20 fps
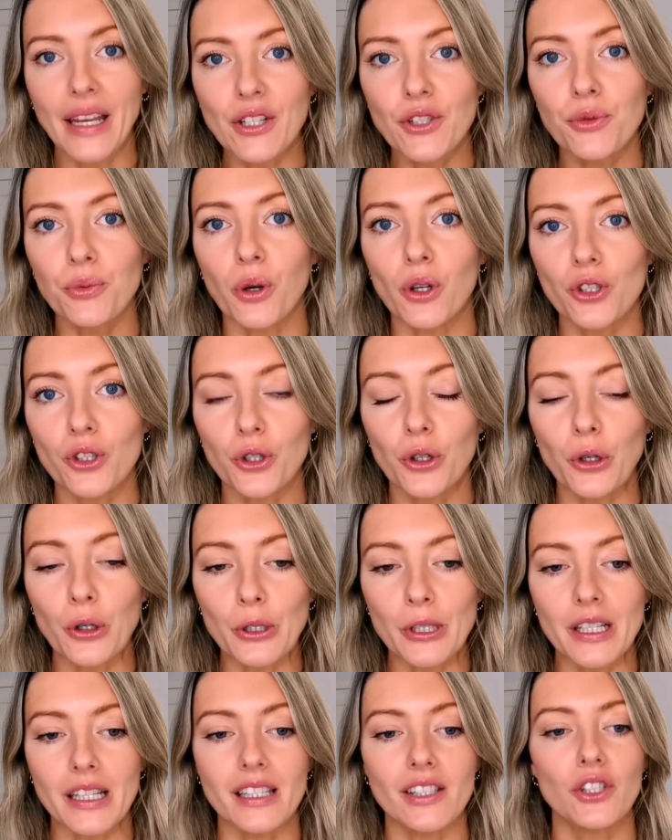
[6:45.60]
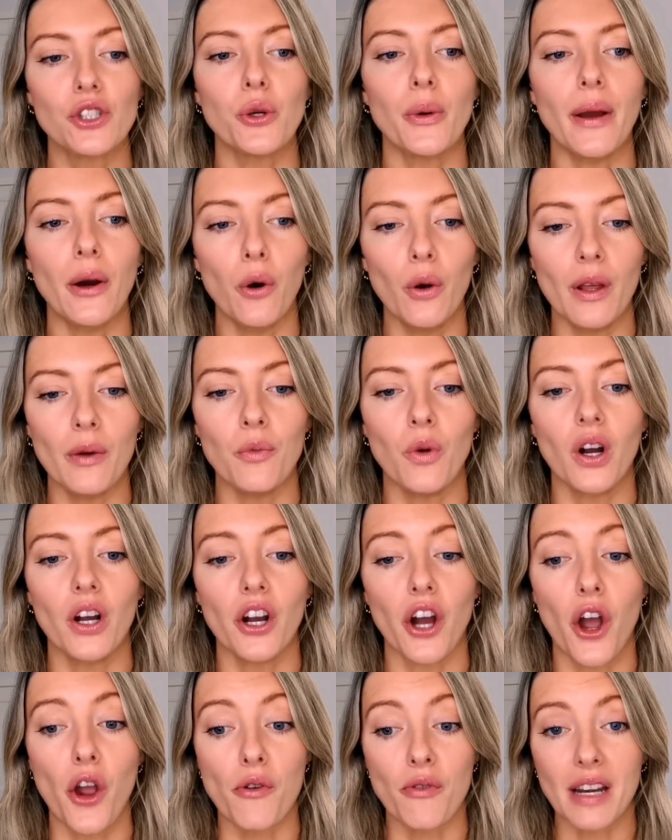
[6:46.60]
binge watch courses, do it all in one
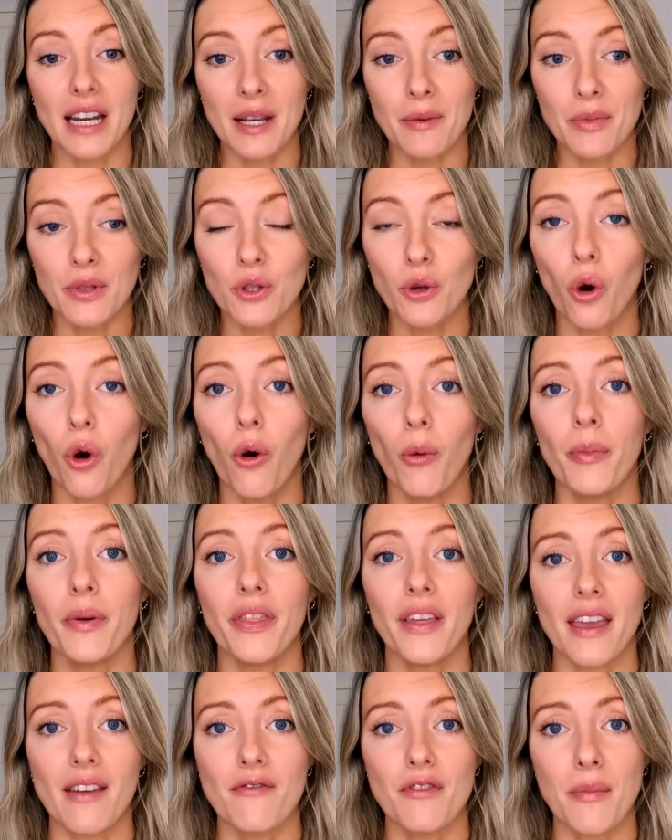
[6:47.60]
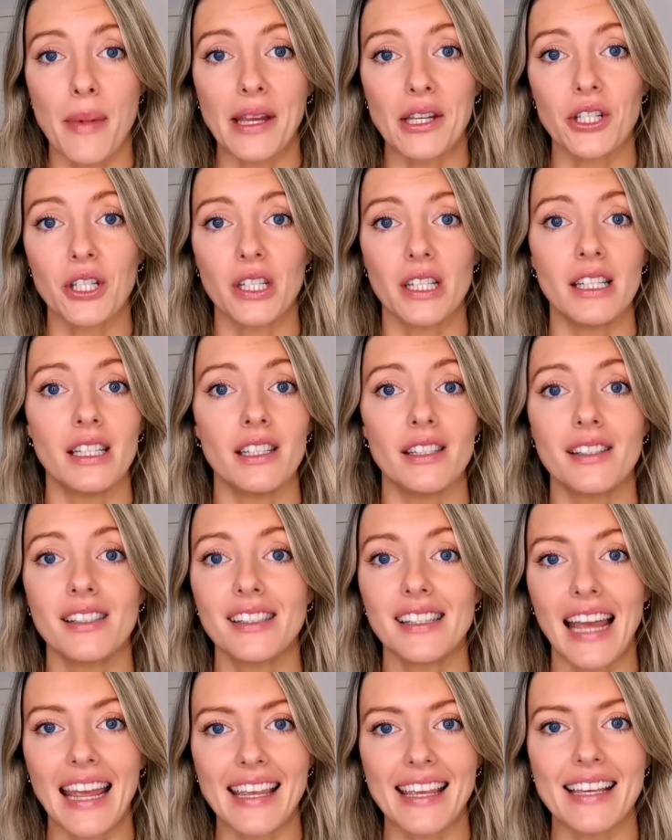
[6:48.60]
go, really absorb the information and
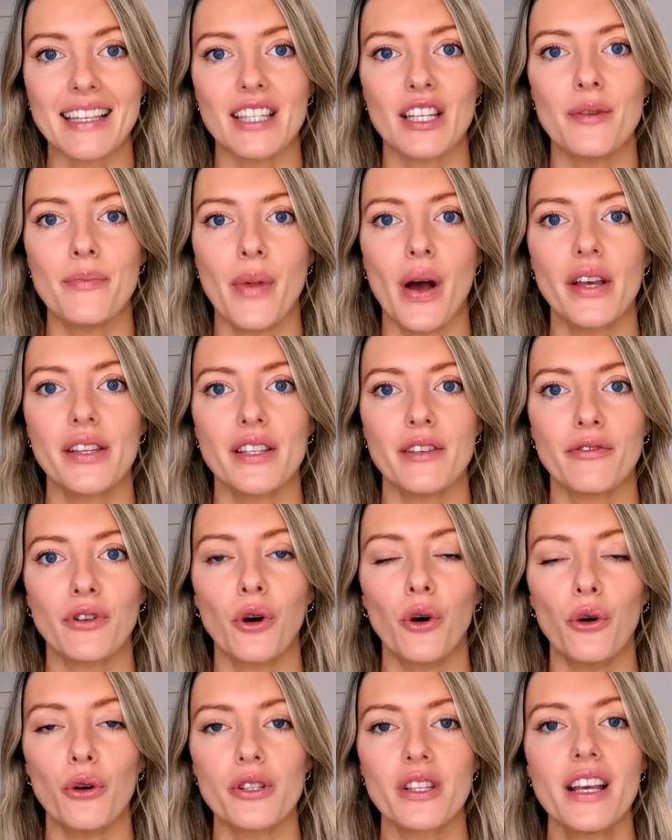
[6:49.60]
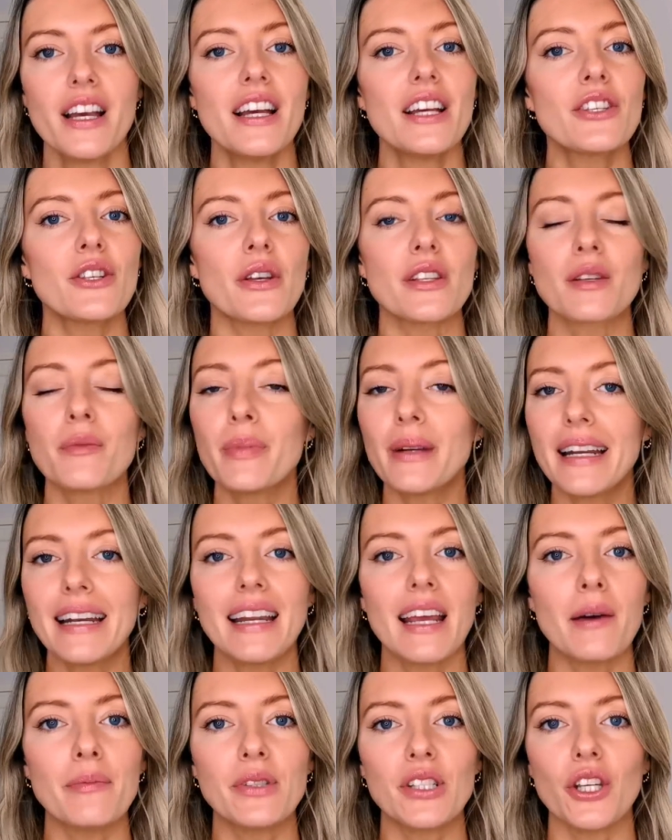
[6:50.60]
take it as an immersive course. So it's
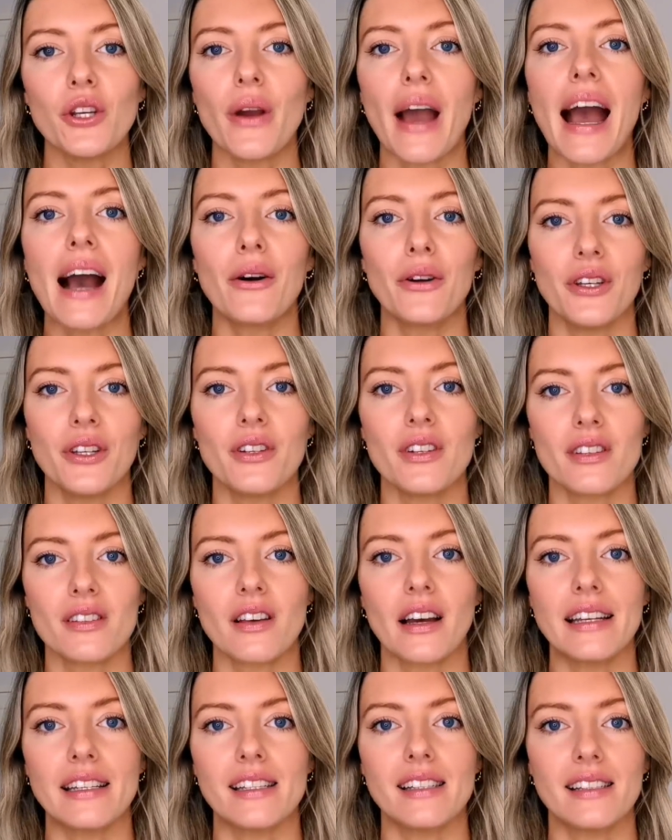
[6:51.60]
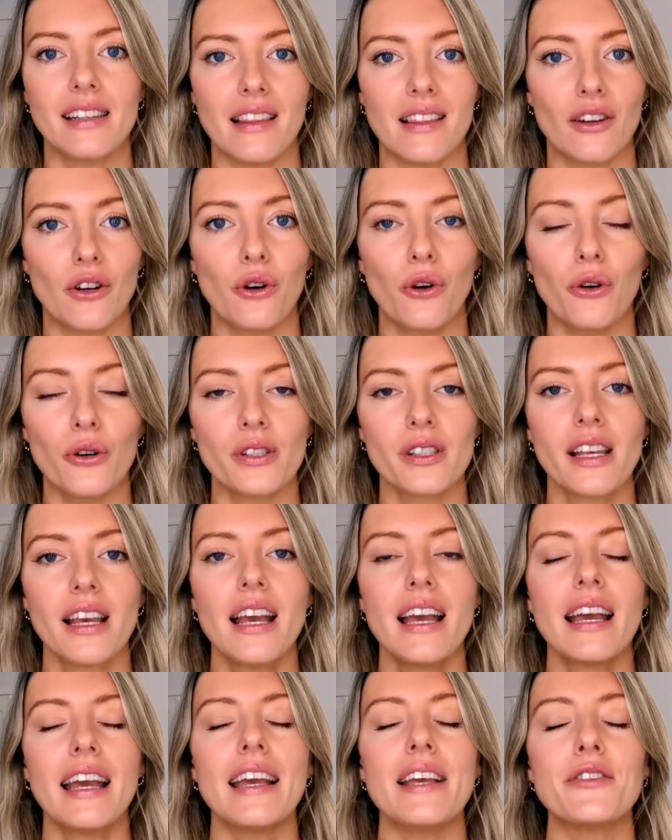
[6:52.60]
completely up to you how you decide to sit the course.
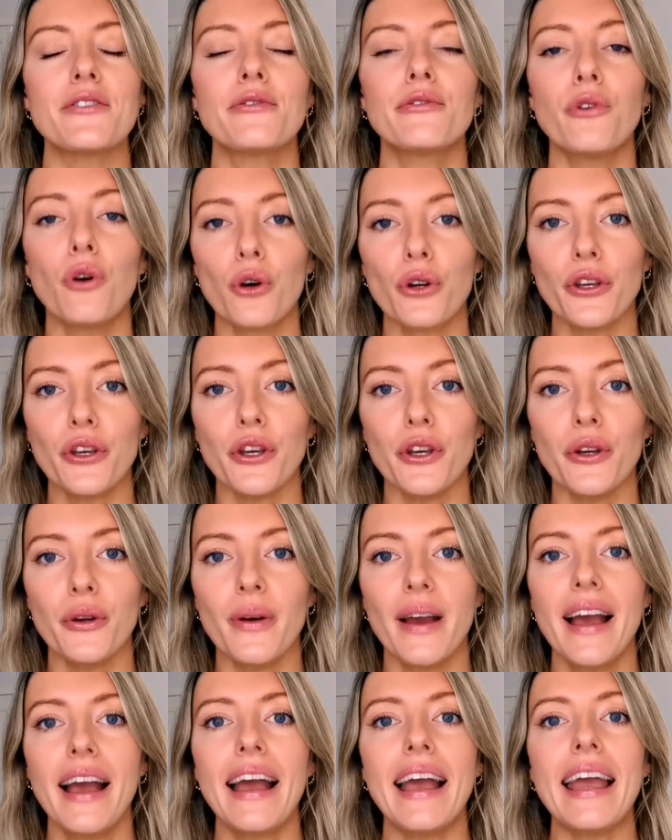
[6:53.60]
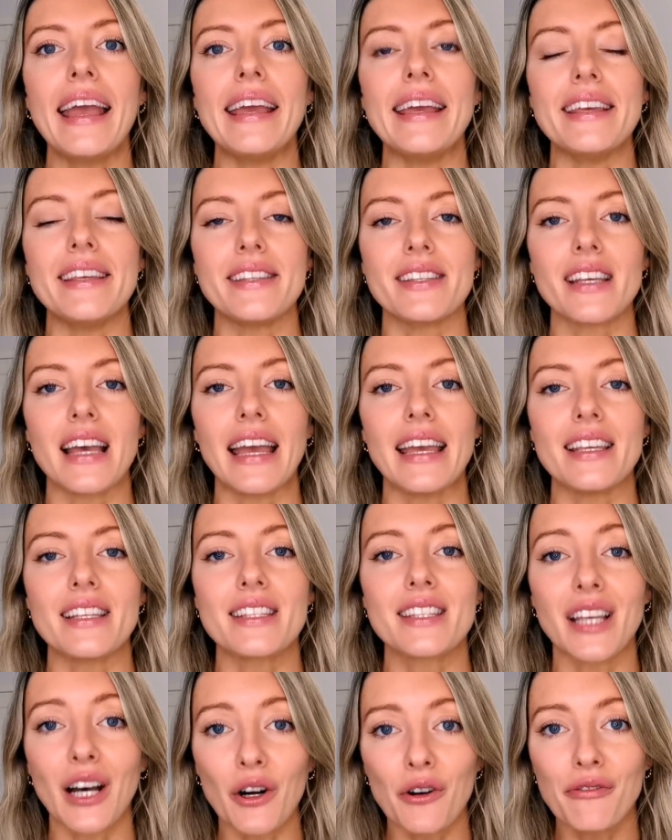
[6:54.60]
It's for you. It is a
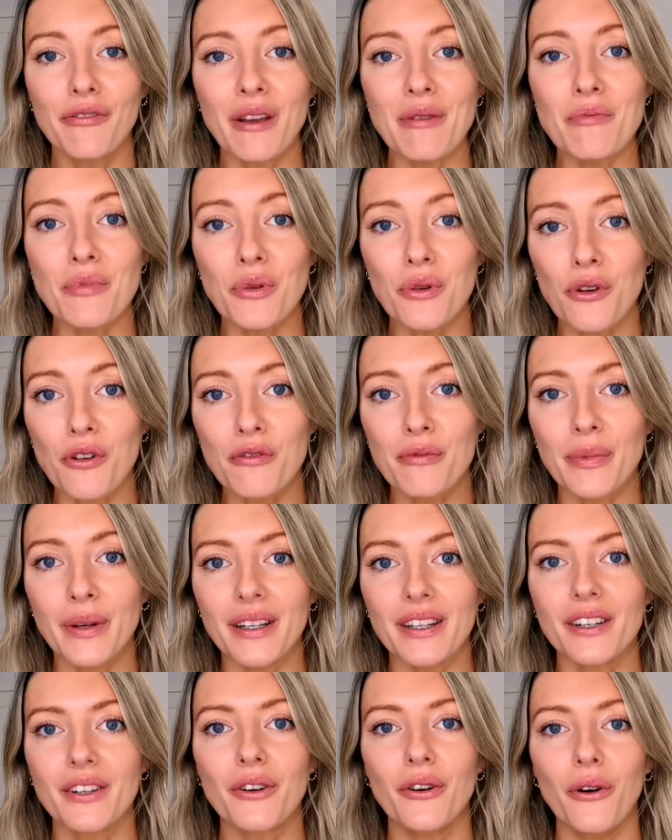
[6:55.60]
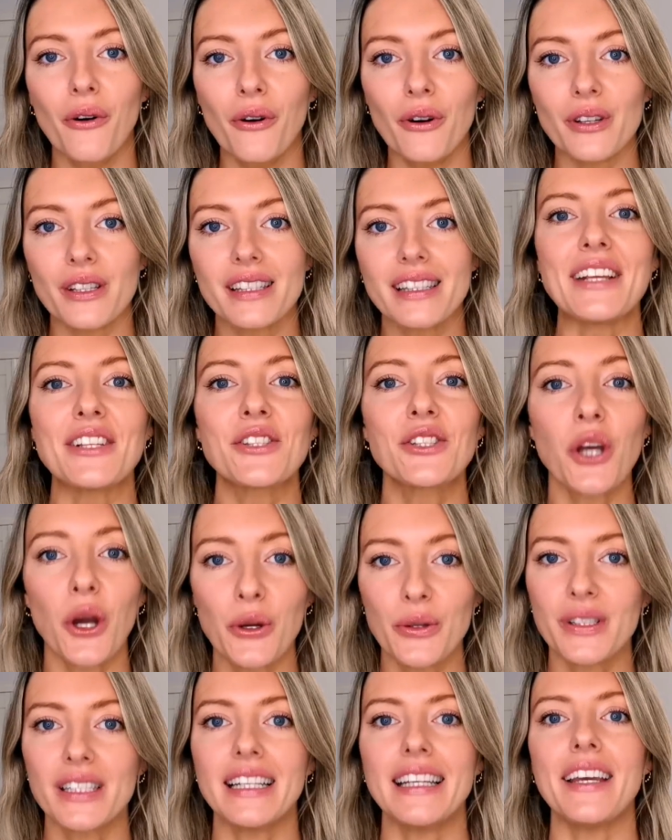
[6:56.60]
self-improvement course. It's
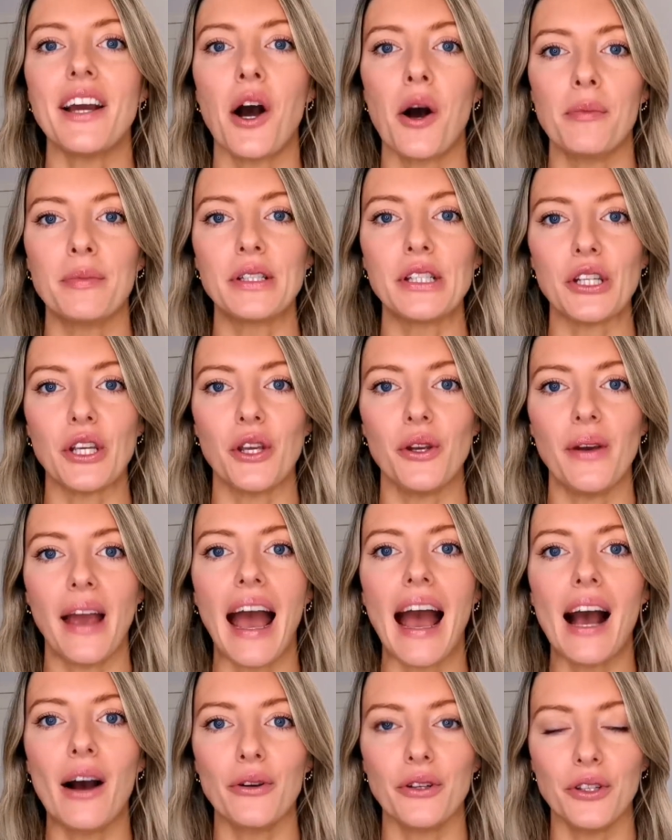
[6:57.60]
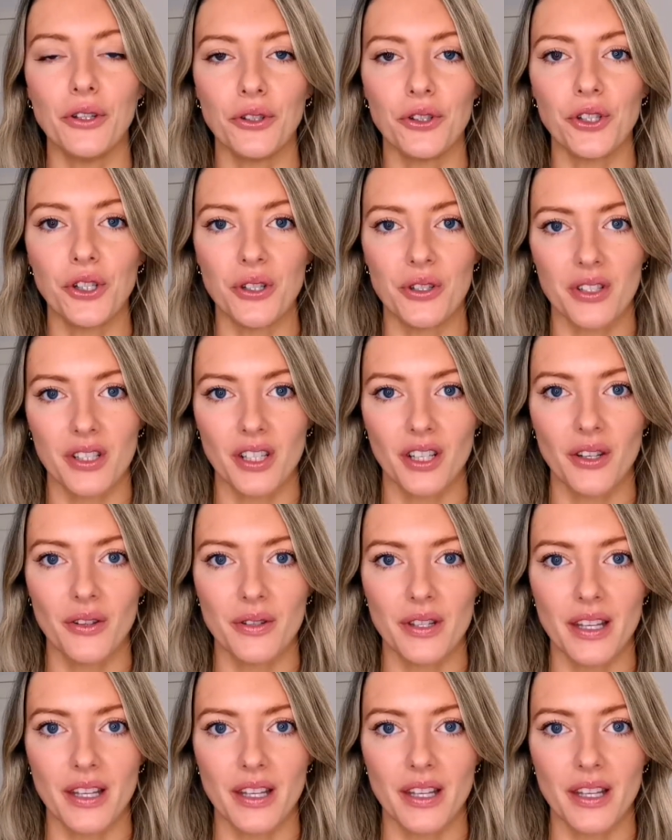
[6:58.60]
totally up to you how you choose to